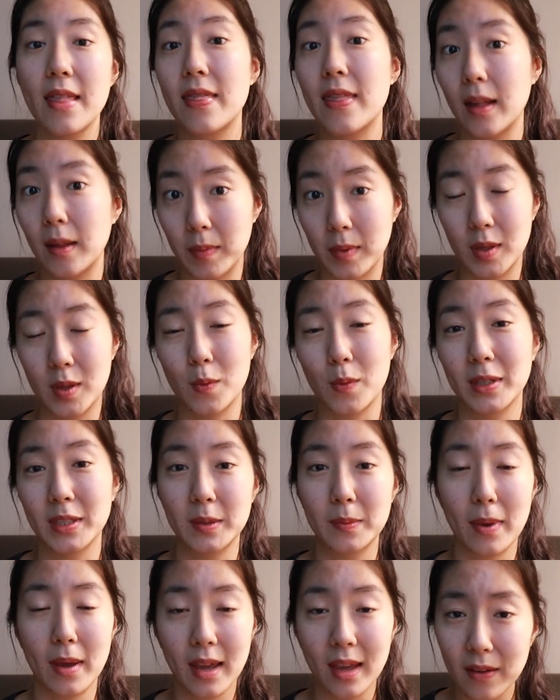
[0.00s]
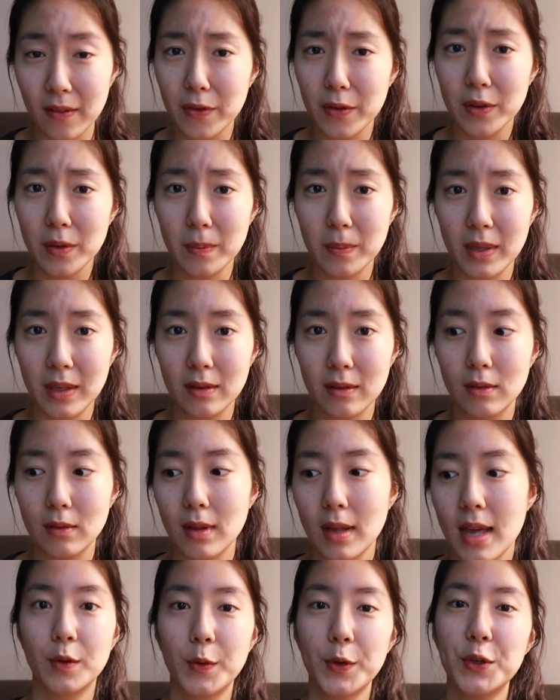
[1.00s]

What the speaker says: They'll be the ones paying for the meal,